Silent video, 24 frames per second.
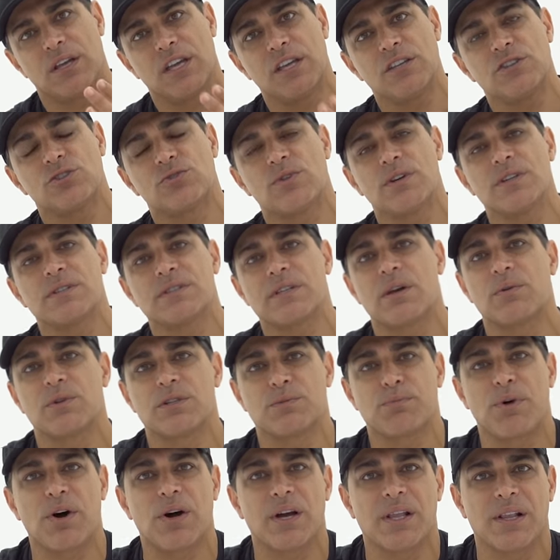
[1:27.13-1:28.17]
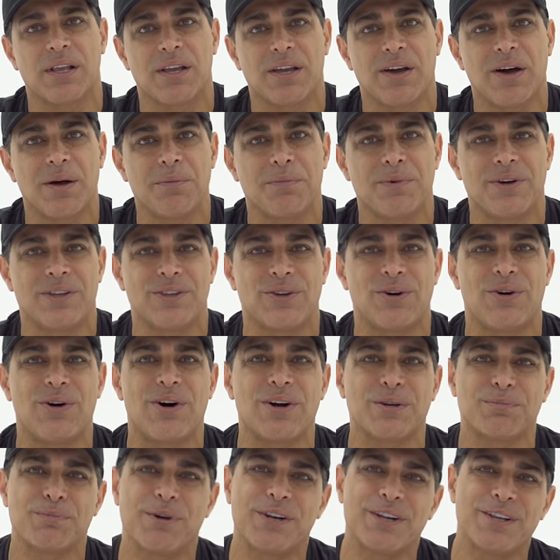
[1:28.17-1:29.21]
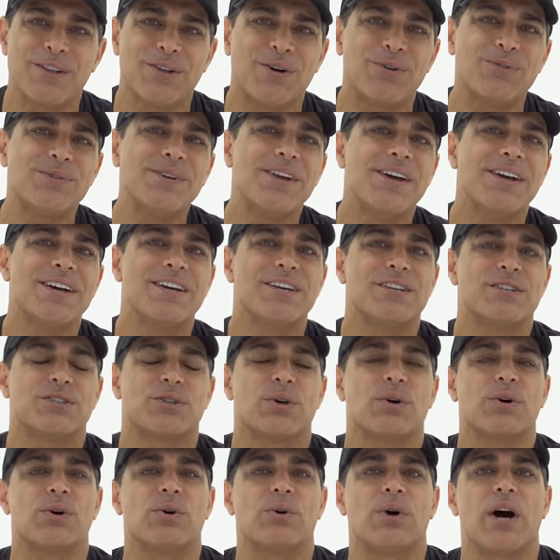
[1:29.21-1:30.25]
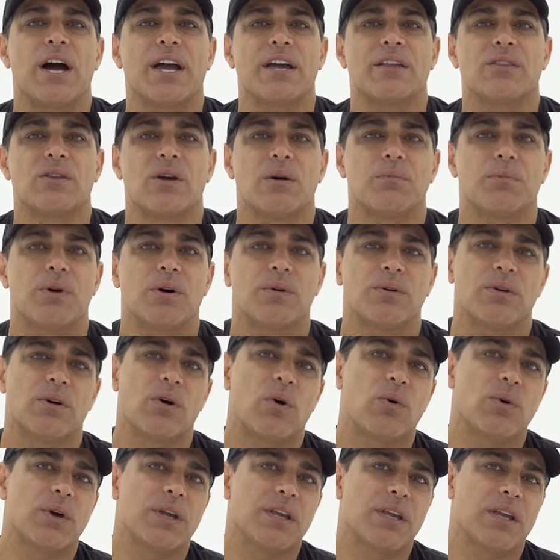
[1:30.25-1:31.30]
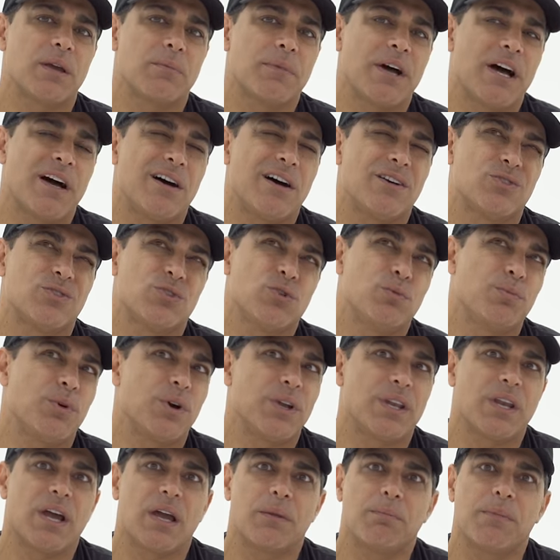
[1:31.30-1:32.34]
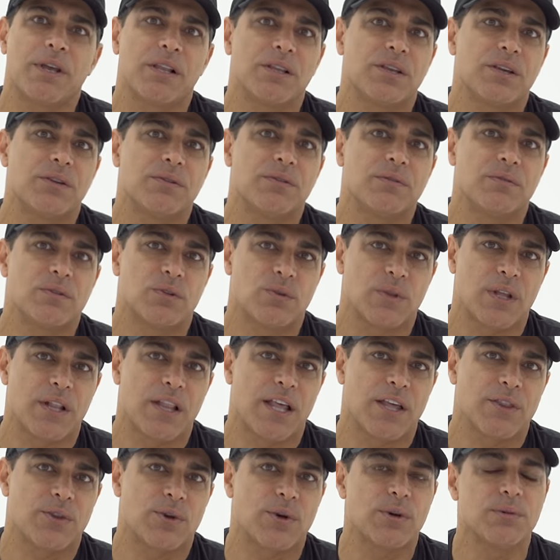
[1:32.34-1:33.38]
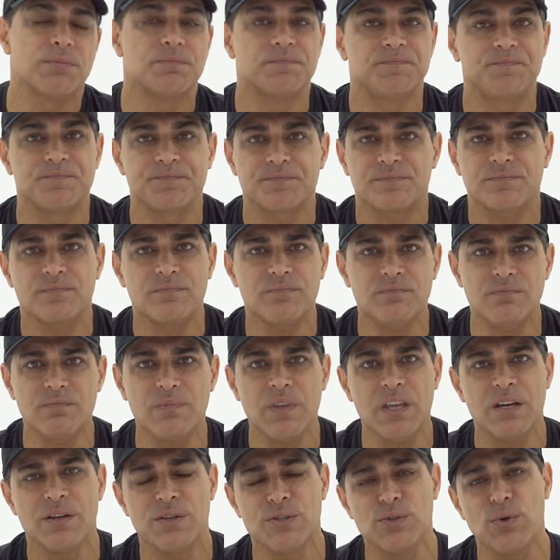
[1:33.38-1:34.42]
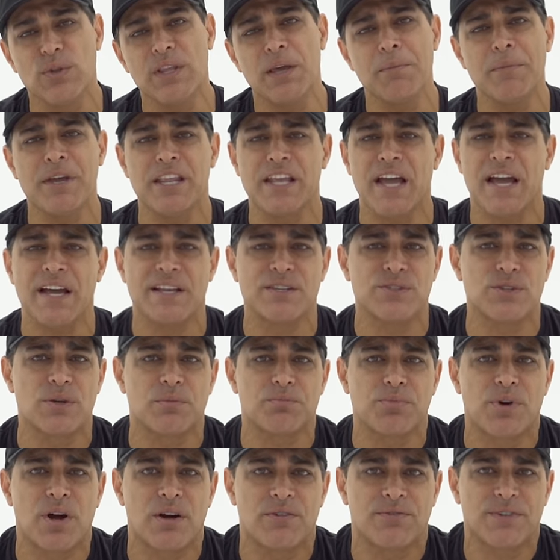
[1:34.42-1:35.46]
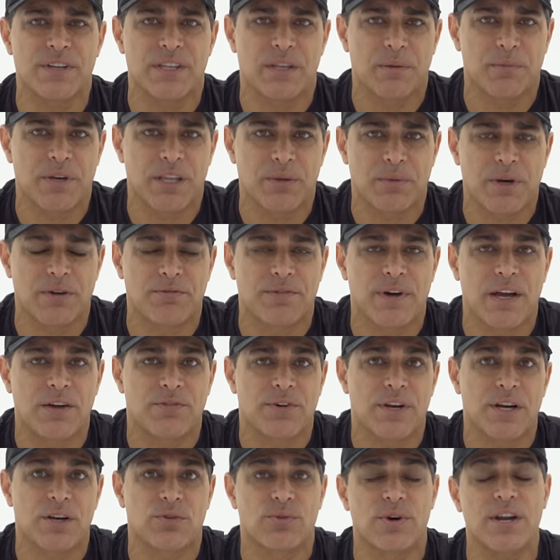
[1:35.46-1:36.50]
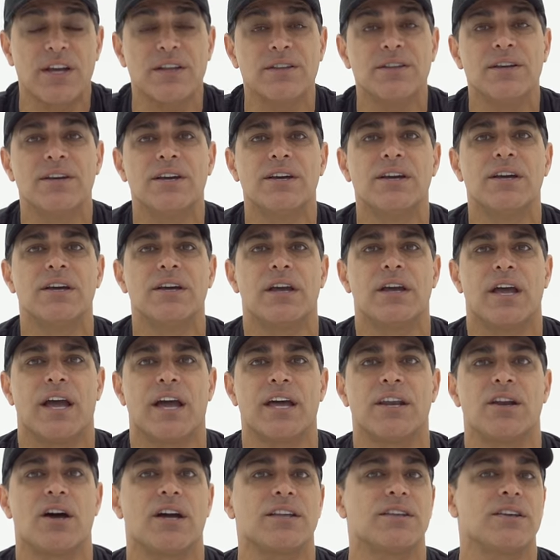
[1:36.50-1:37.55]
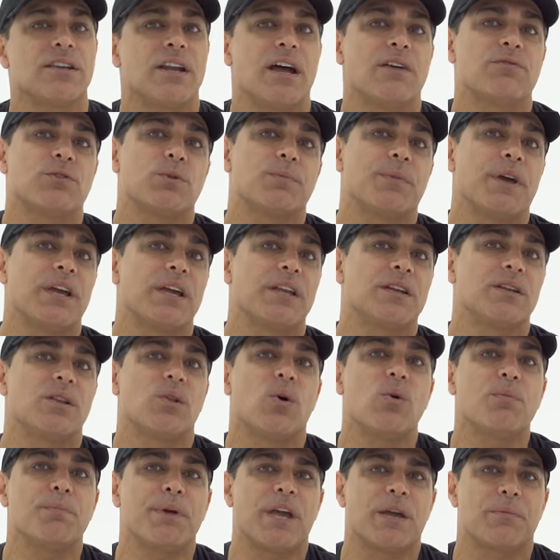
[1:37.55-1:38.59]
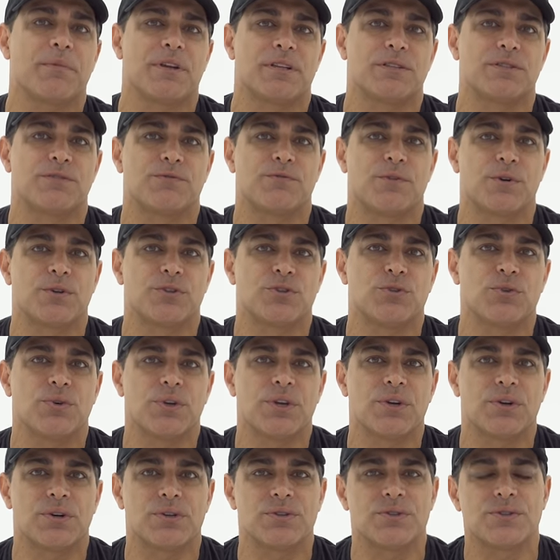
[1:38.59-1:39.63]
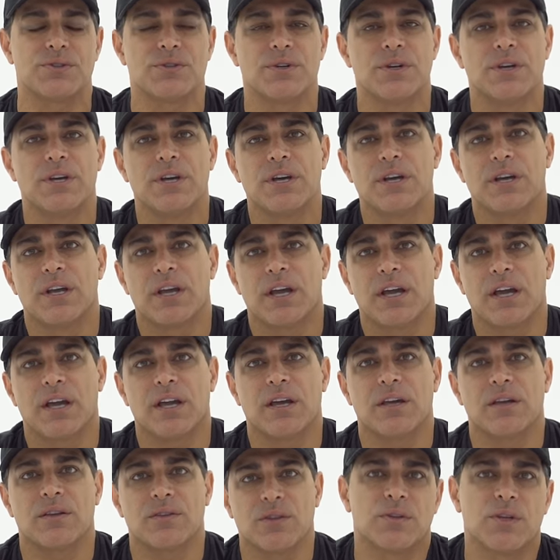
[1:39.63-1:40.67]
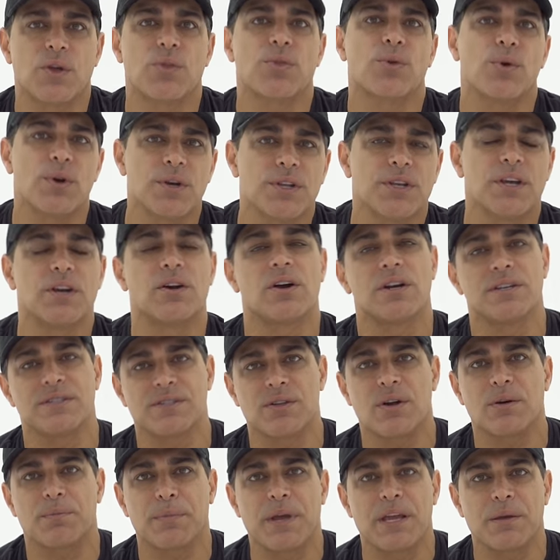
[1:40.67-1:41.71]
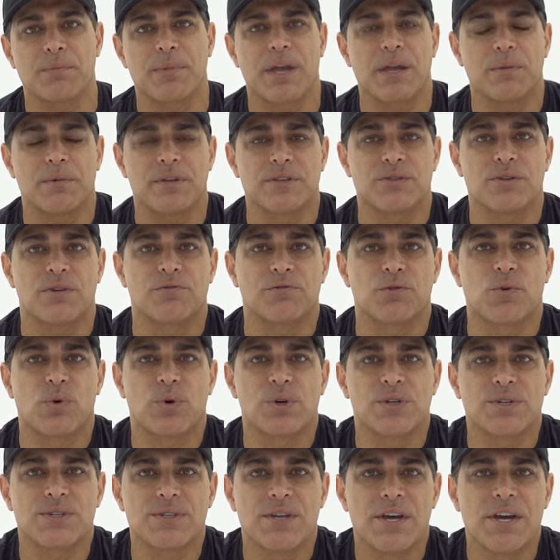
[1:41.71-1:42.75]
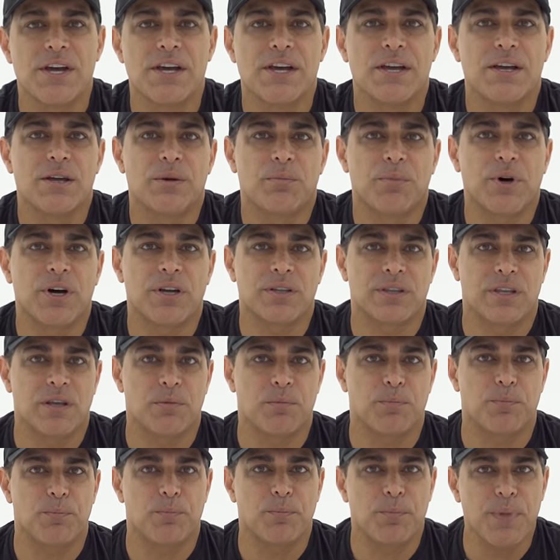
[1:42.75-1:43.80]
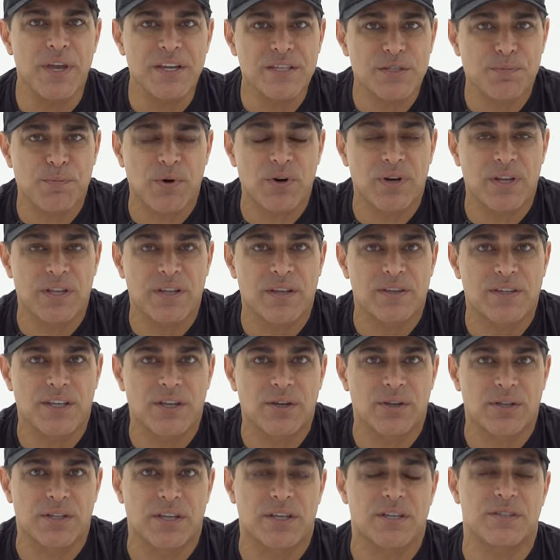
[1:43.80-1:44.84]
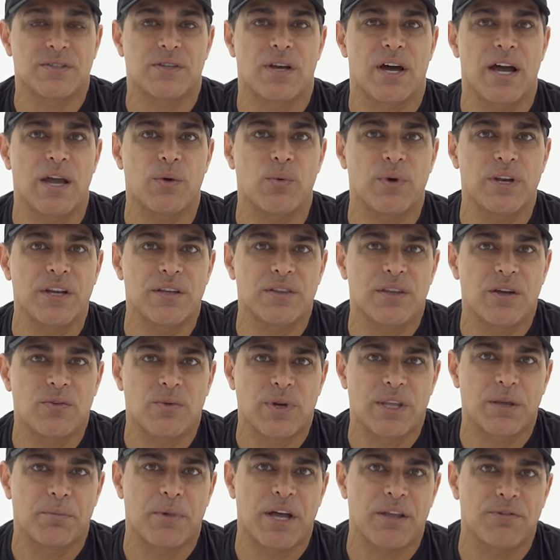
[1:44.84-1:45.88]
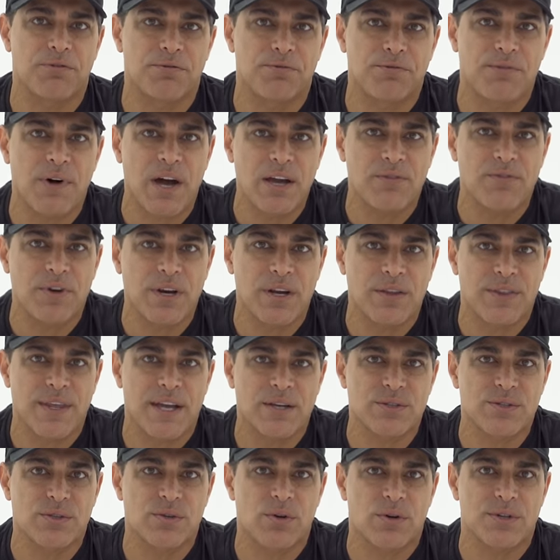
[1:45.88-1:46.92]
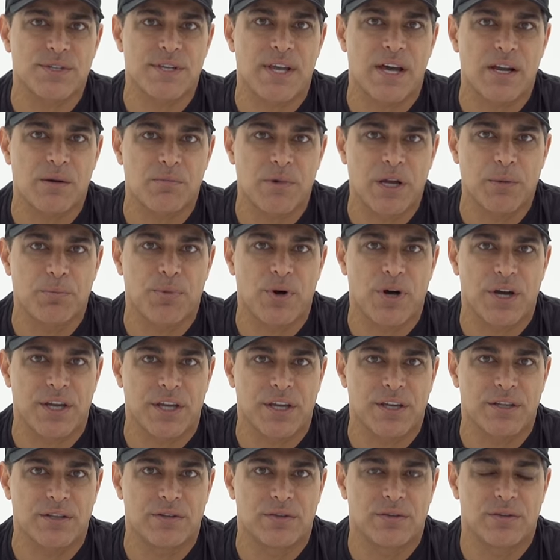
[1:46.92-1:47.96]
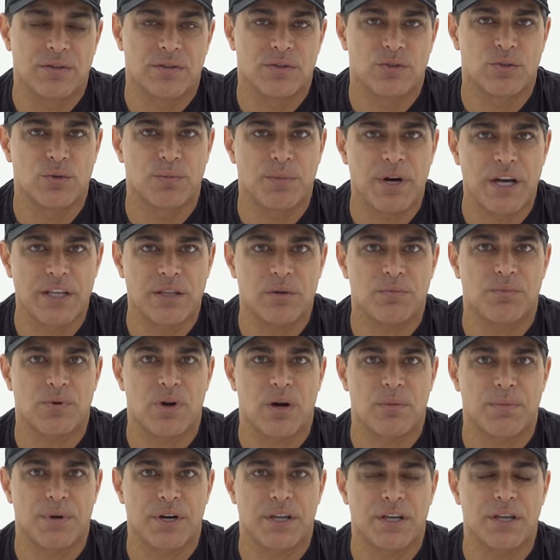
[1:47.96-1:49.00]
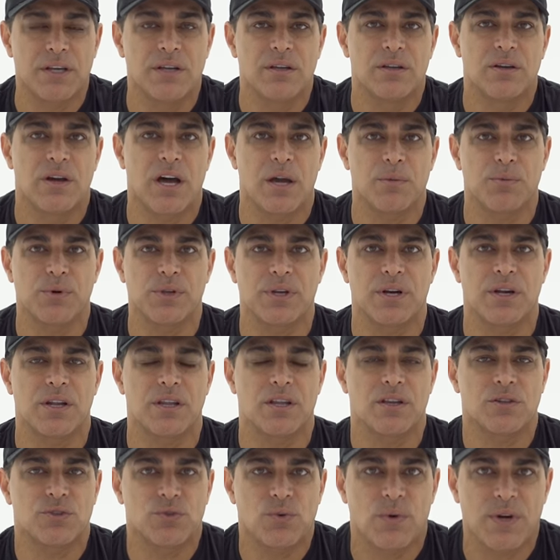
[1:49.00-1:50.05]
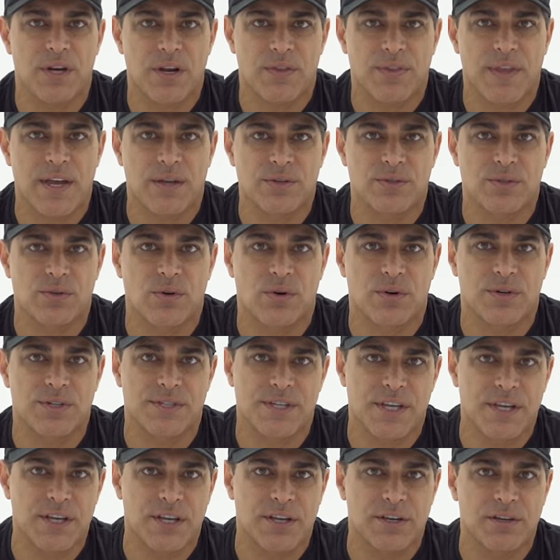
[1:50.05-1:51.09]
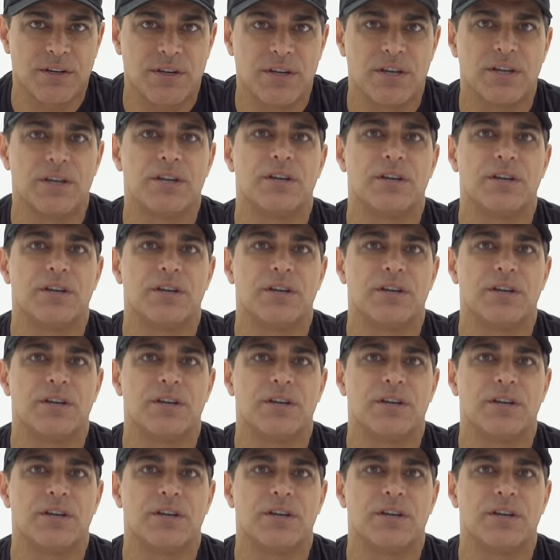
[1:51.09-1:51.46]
interest that was piling up on the hard money loan. So I end up owing about $2.9 million to the lender. So they made a handsome profit. They made about 500 grand. And I didn't have to pay any loan payments for 2 years. And the third year, I start paying payments, of course. But the best part of the deal is I went in there with about $500,000 out of my pocket to buy the property. I put another $200,000 in